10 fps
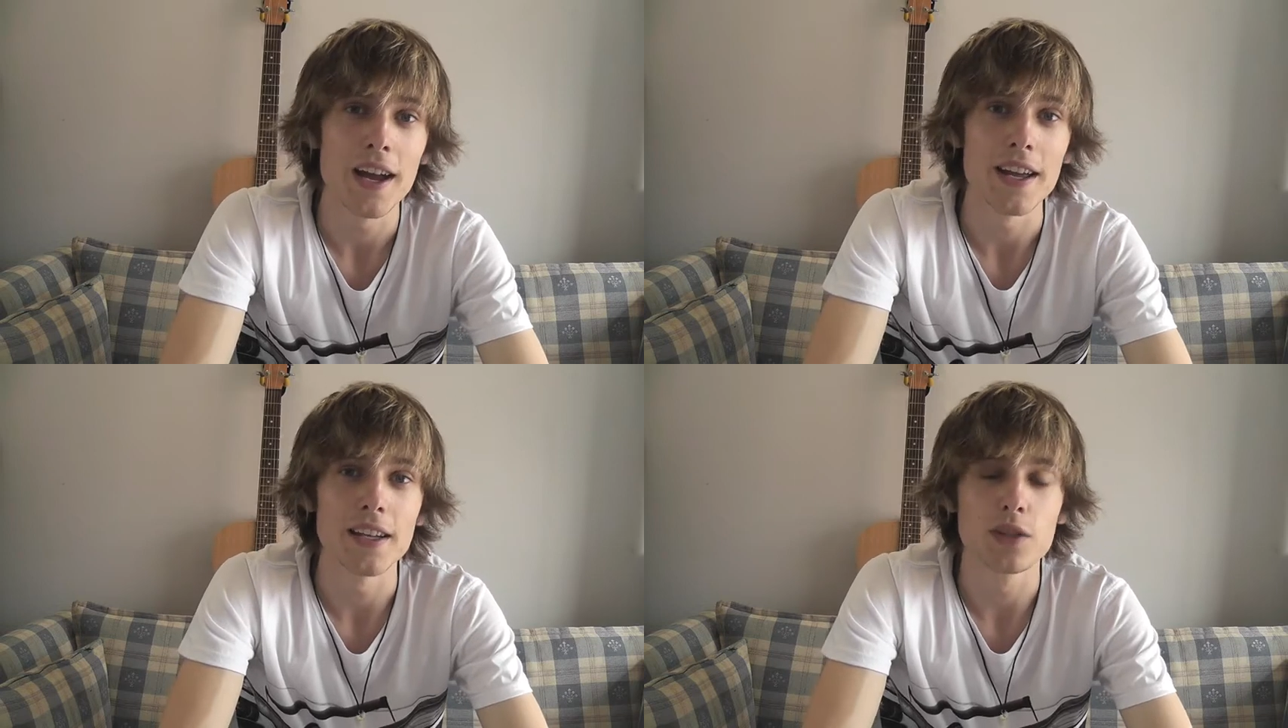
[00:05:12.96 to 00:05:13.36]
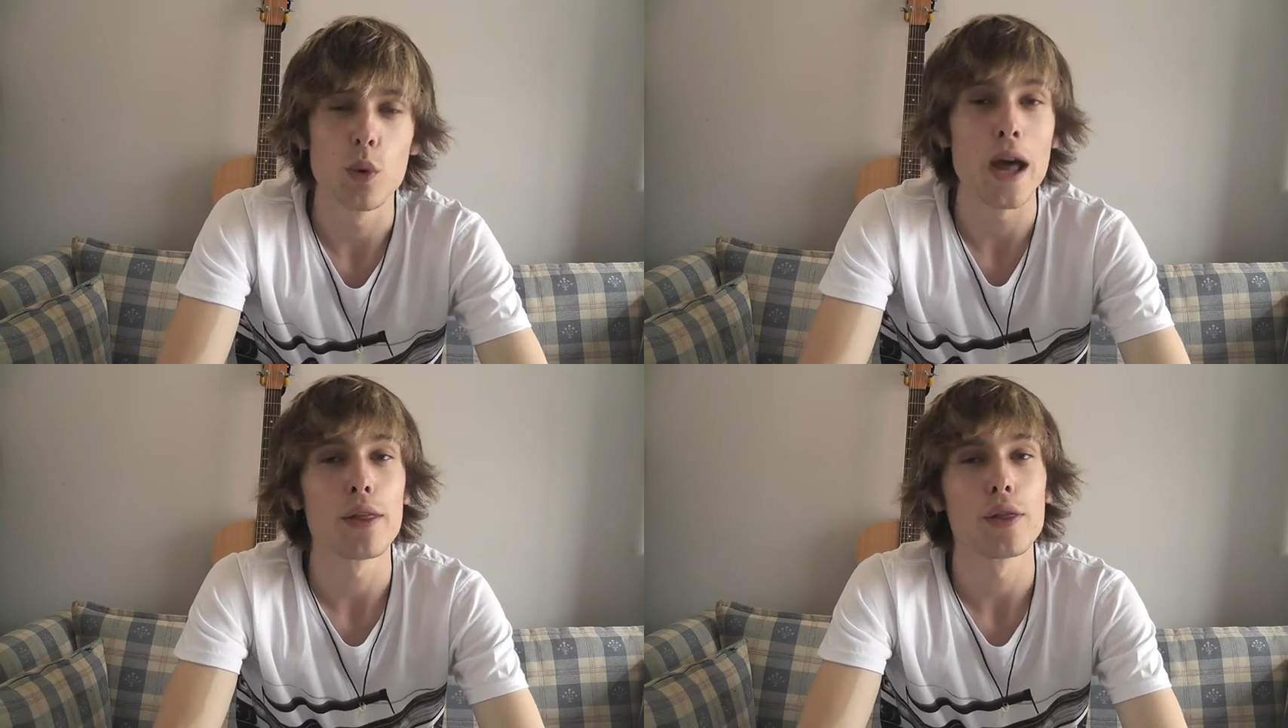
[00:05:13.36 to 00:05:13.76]
is
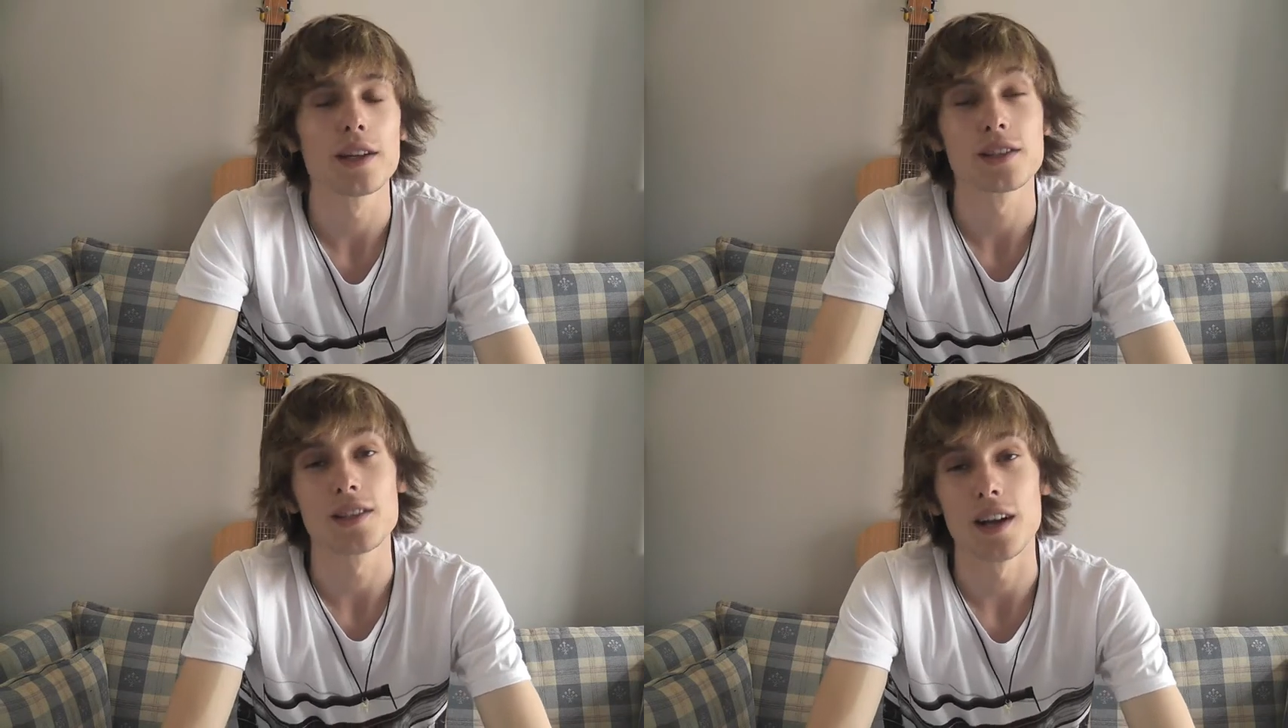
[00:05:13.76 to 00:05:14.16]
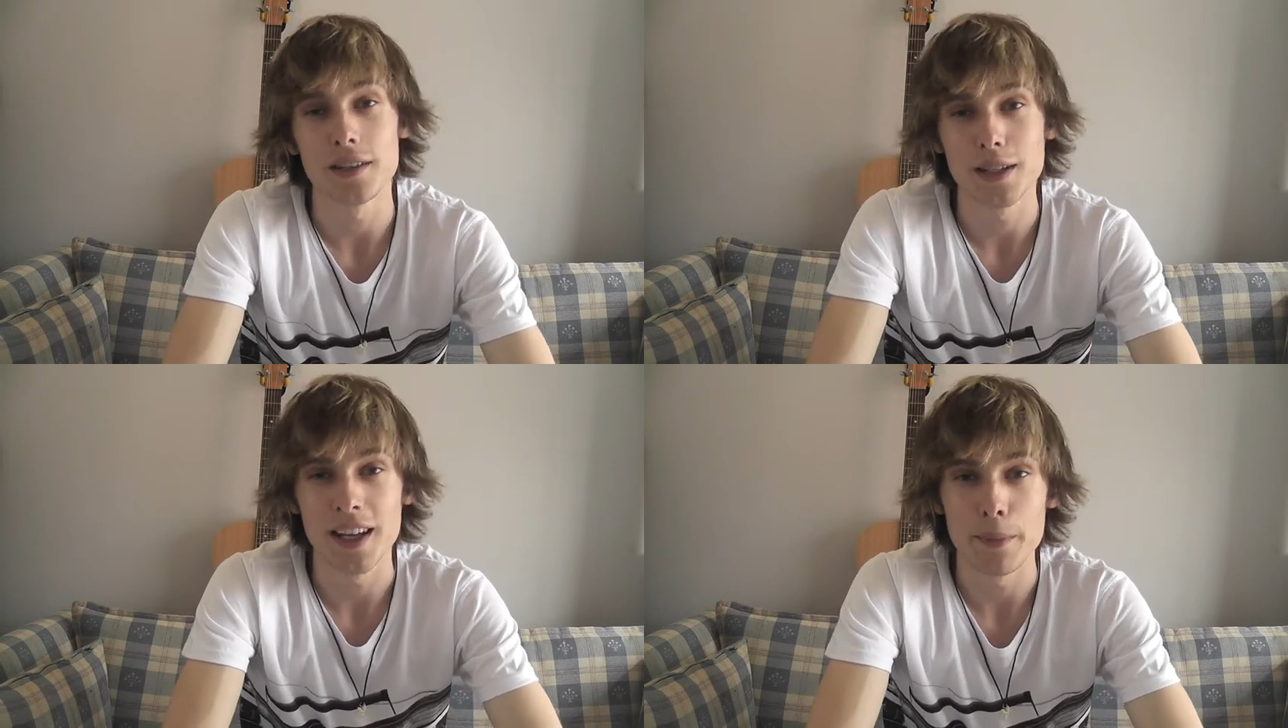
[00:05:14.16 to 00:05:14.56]
where things start
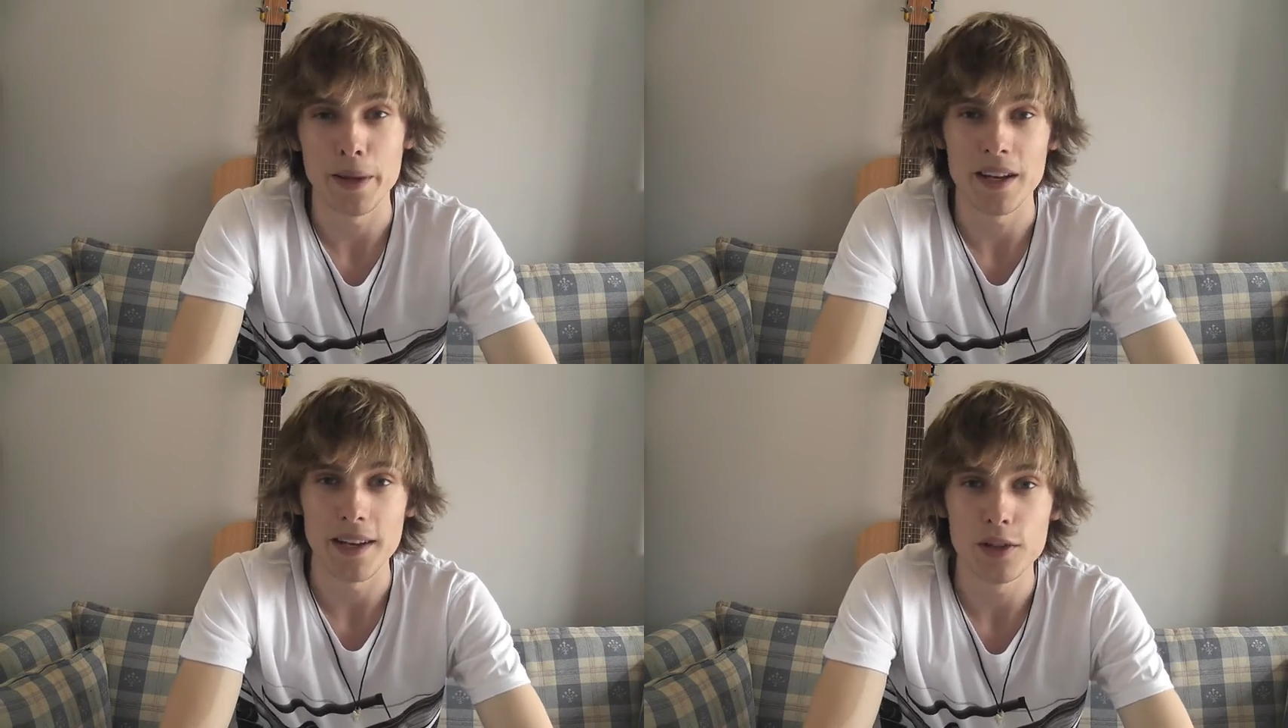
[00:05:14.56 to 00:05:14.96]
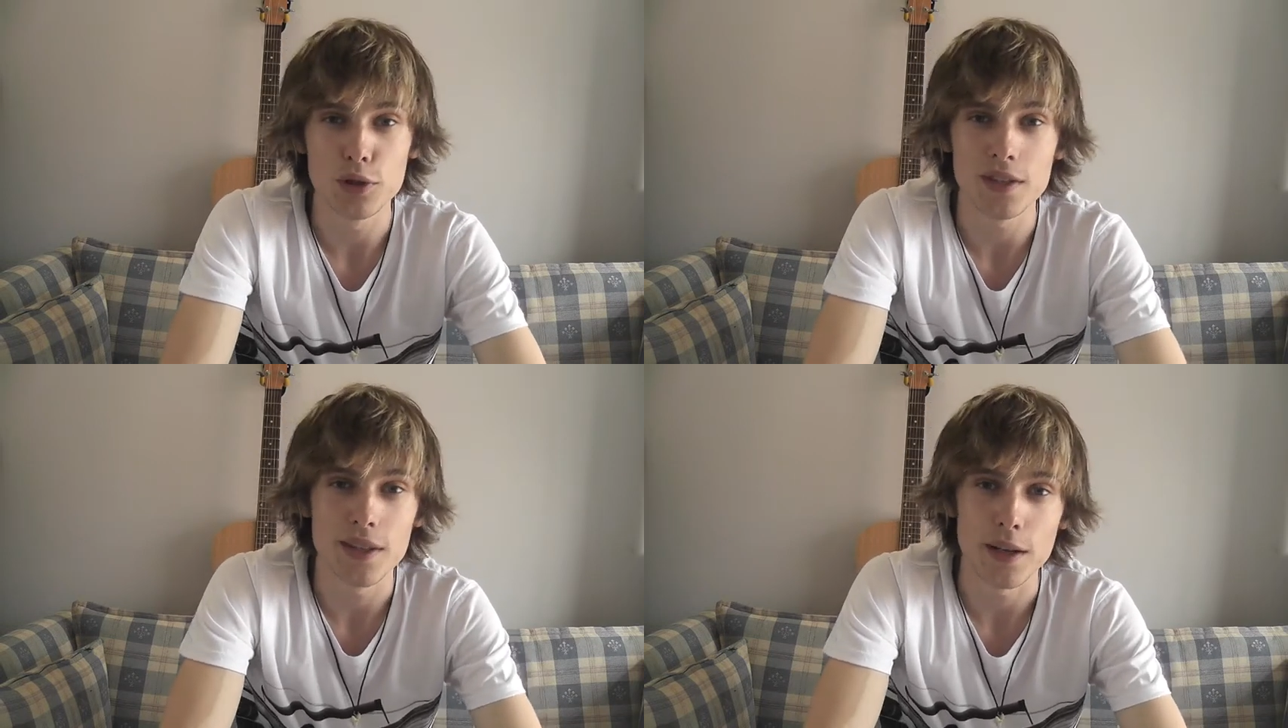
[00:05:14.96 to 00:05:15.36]
to get a bit
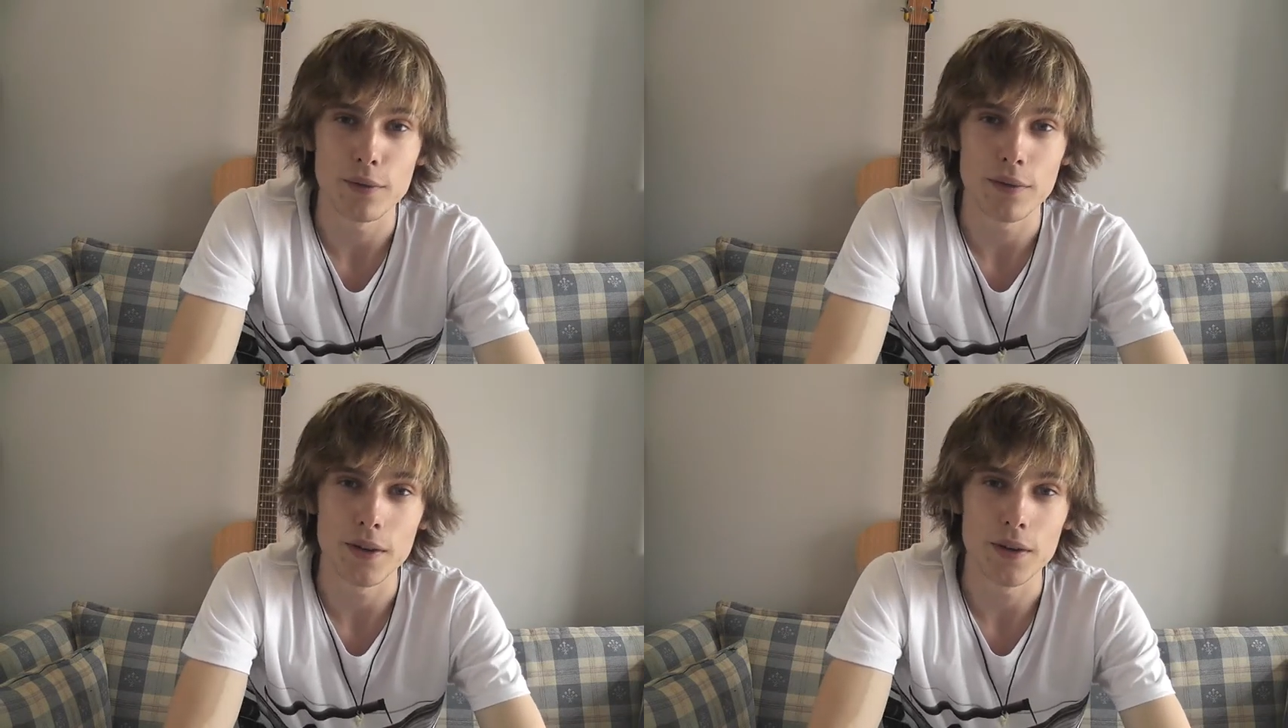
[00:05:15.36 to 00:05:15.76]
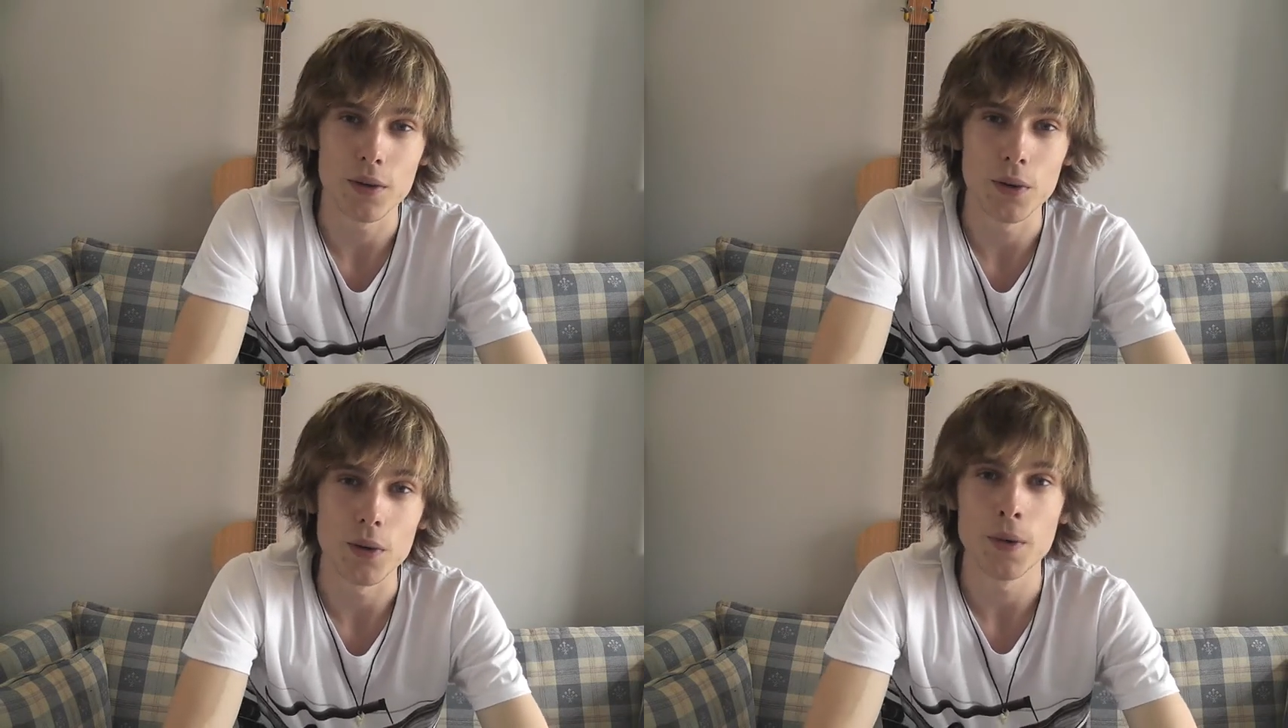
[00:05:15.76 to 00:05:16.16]
interesting for the
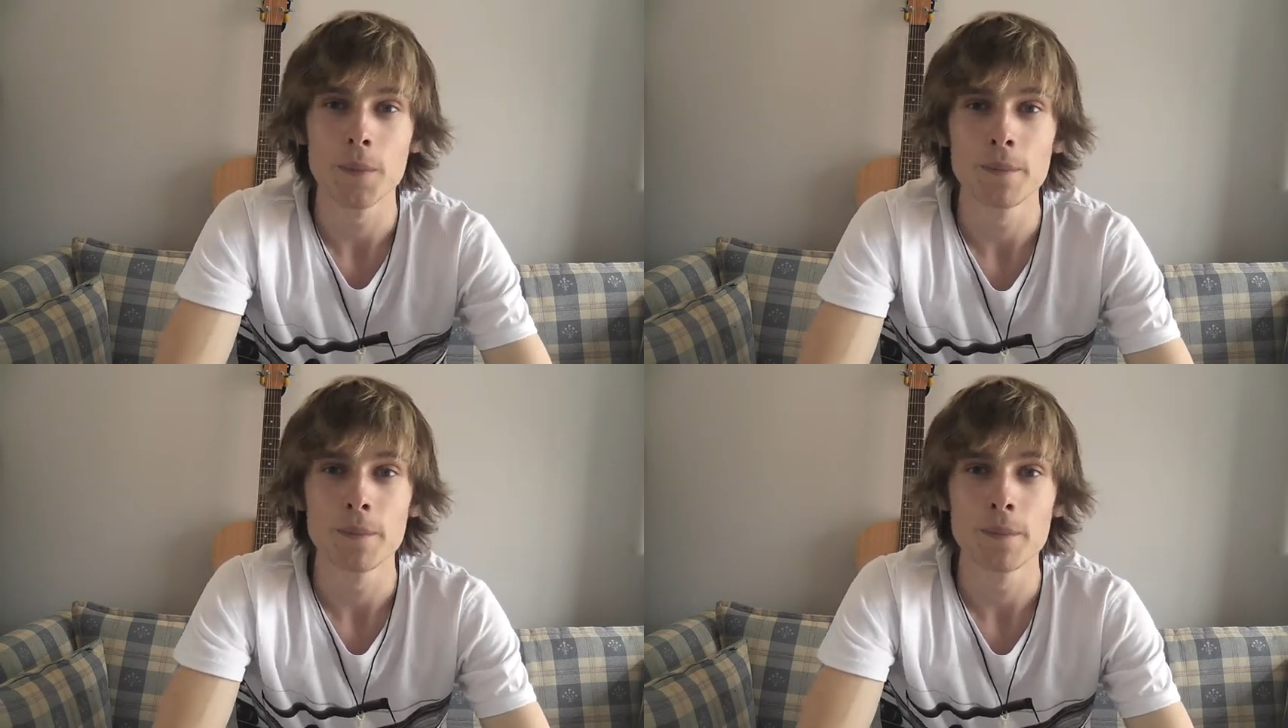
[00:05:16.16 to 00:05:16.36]
crew.